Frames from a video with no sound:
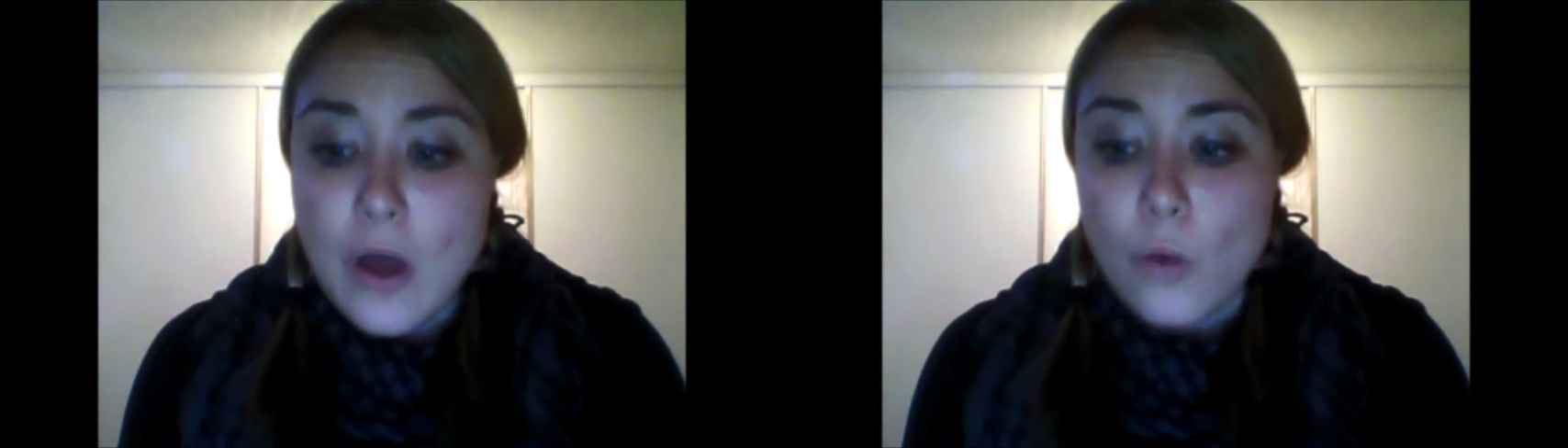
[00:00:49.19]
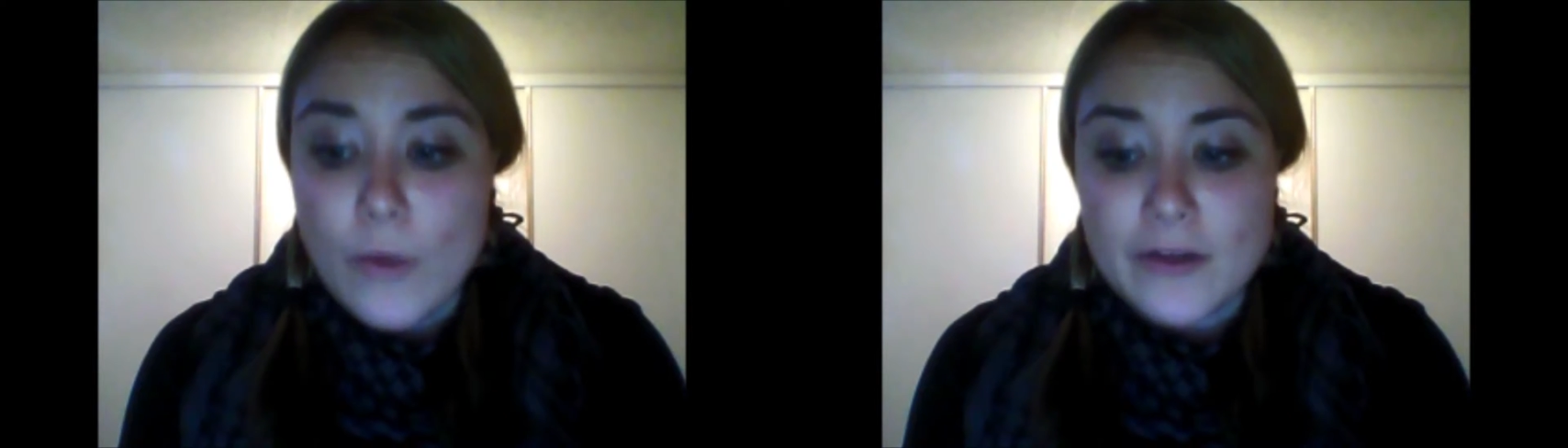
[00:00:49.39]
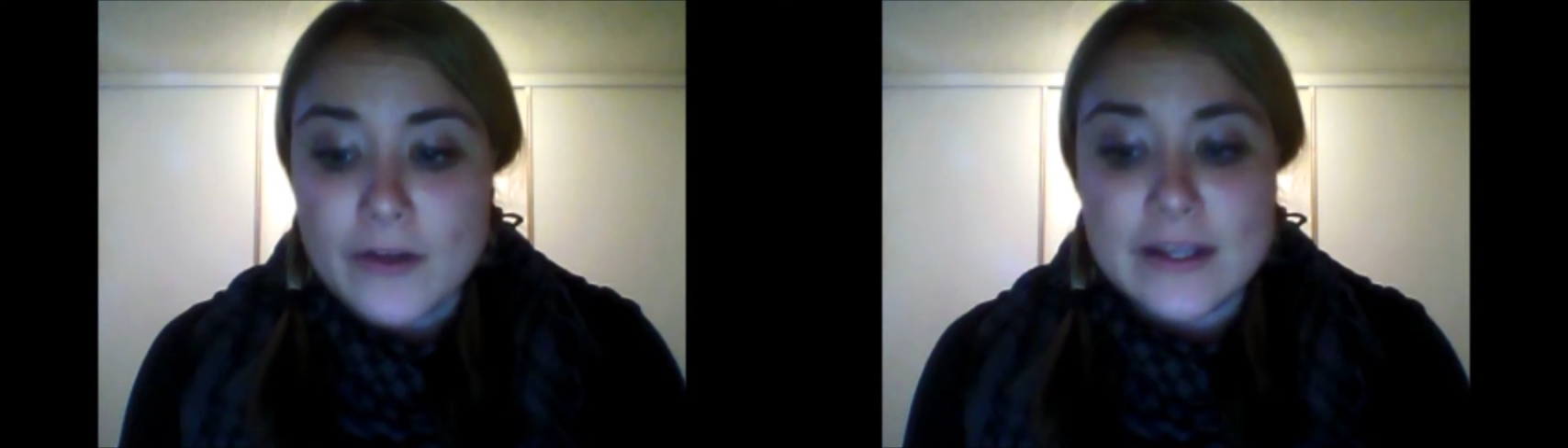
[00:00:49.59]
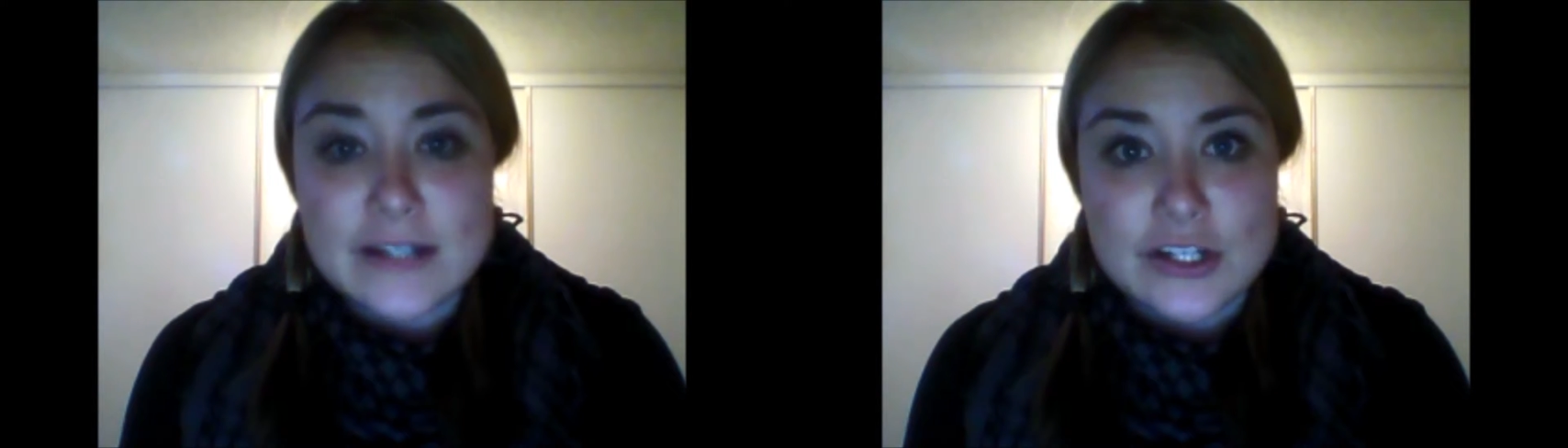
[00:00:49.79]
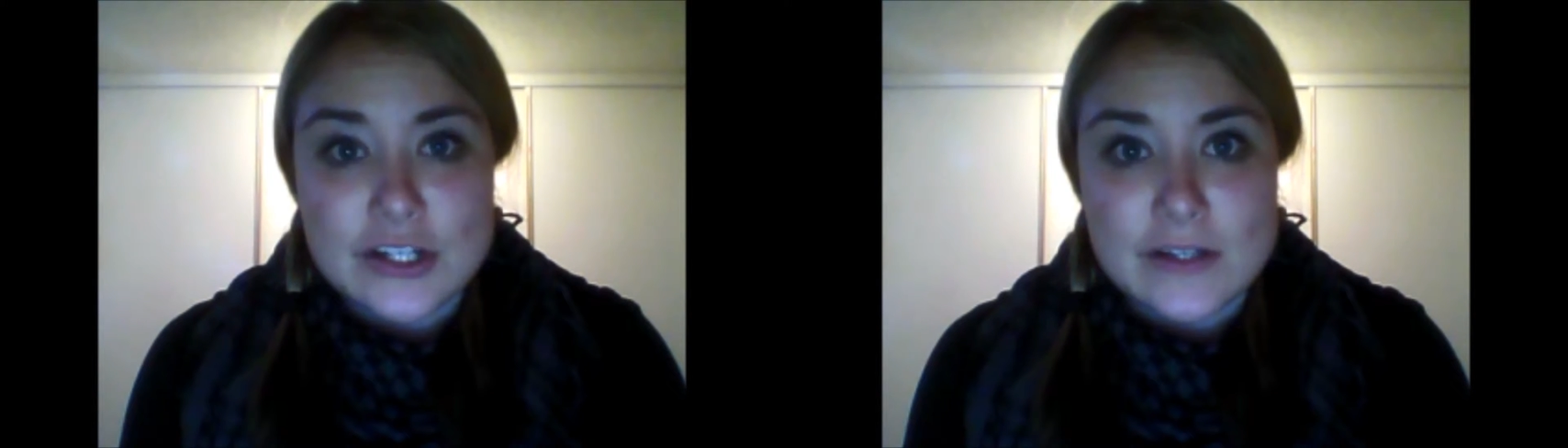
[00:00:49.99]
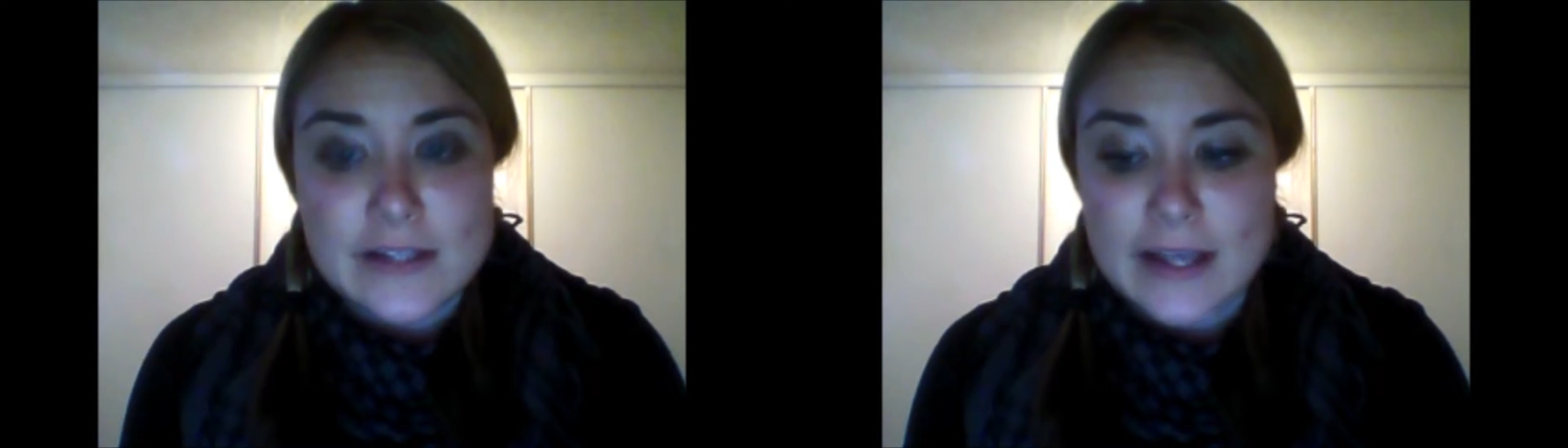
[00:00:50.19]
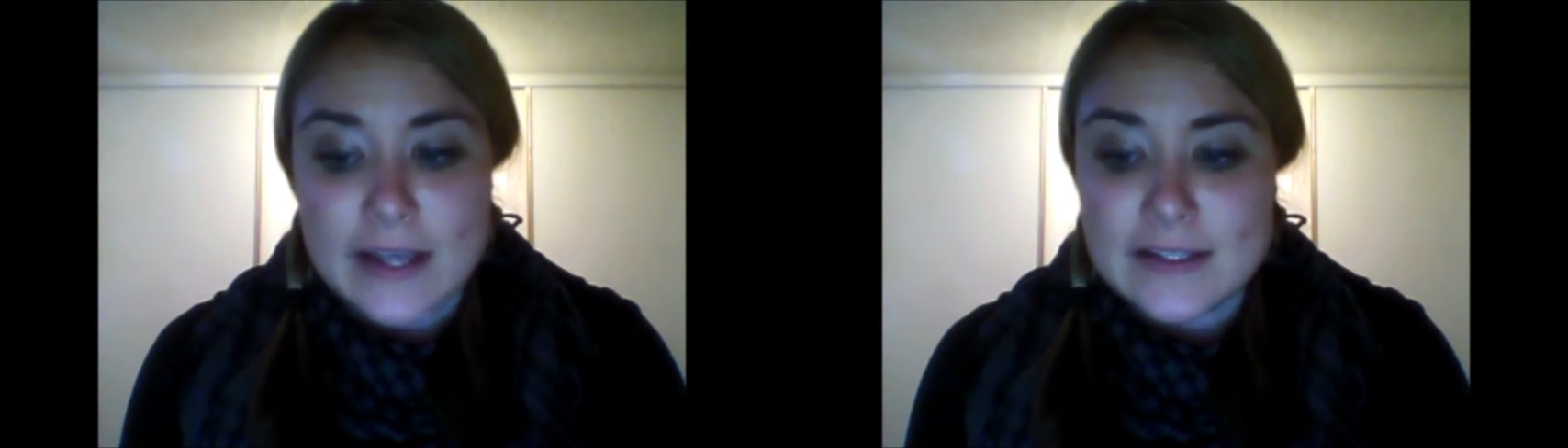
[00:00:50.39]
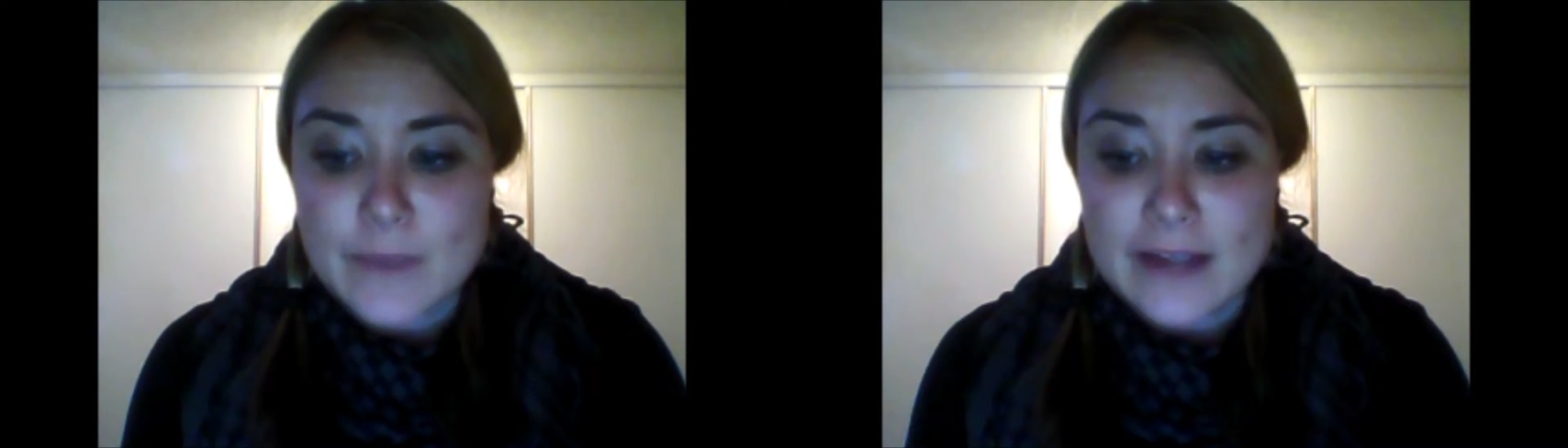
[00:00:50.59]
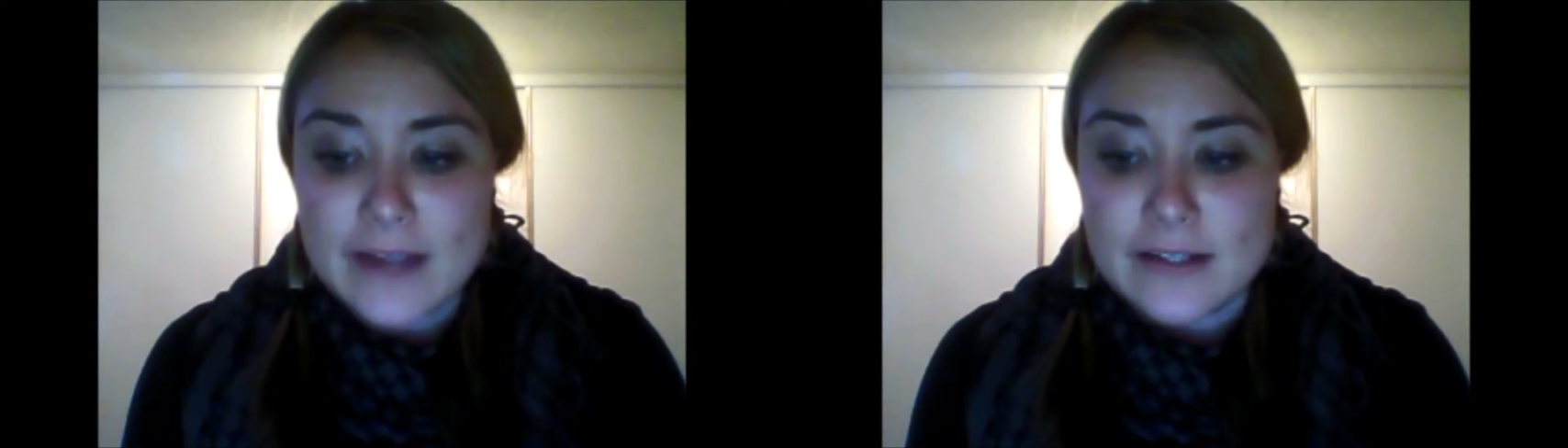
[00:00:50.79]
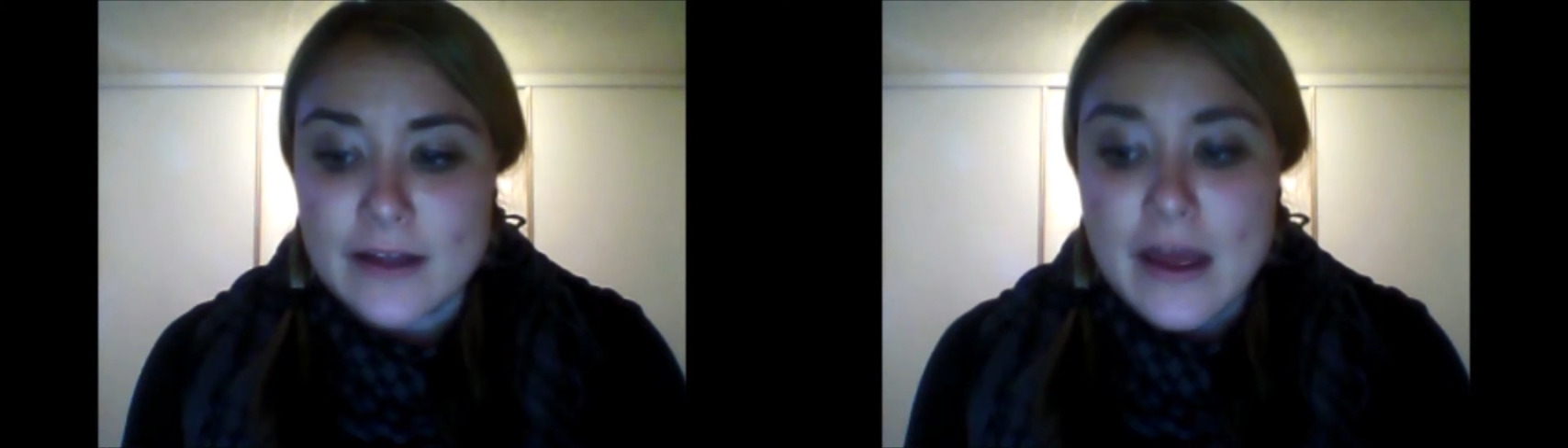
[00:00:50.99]
weather conditions
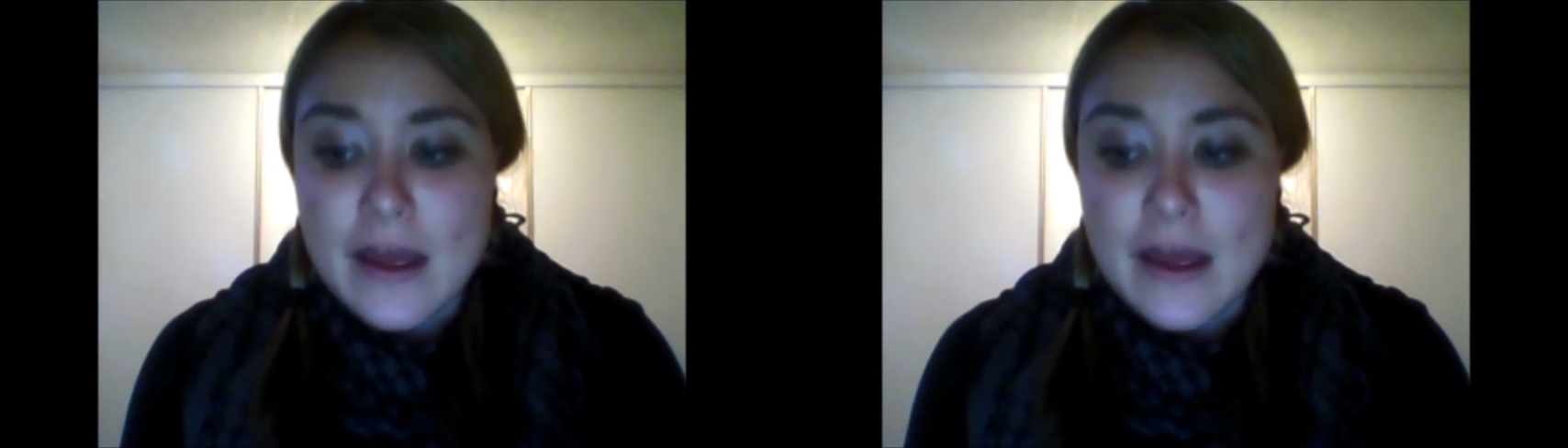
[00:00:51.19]
expected